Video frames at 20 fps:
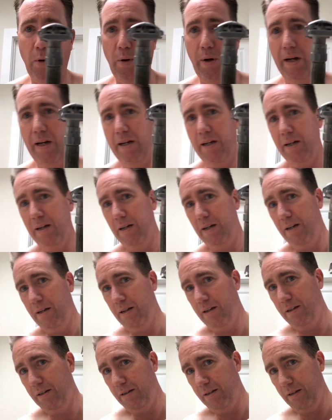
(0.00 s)
boy
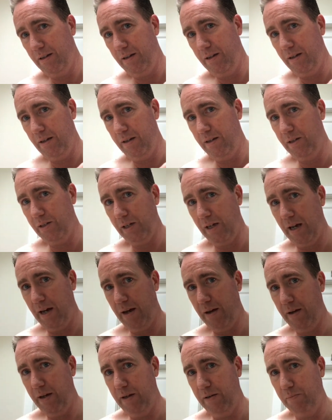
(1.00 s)
is
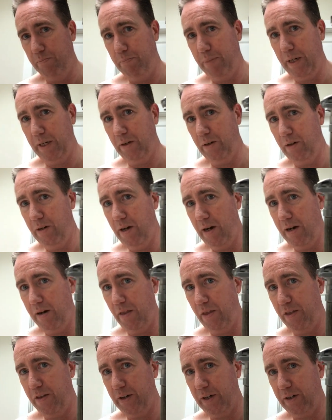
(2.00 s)
uh, is bigger
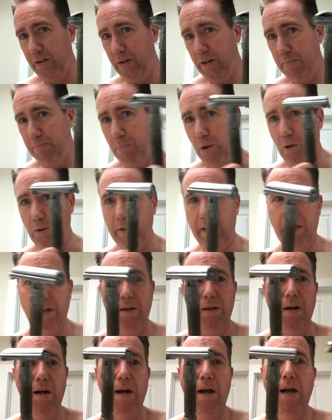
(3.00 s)
and thicker and
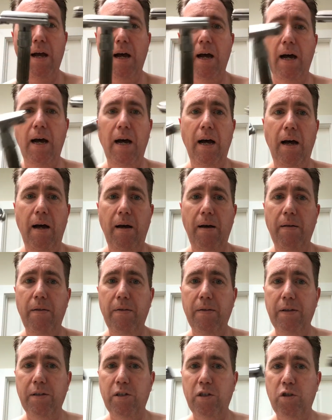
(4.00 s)
bulkier. Uh,
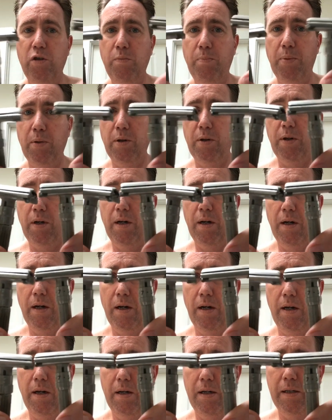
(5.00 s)
the super,
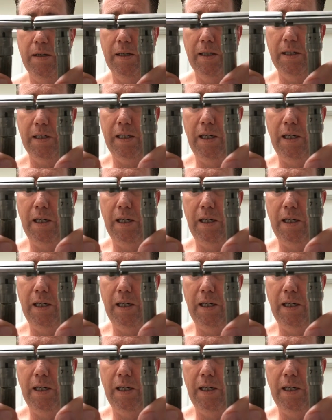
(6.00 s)
the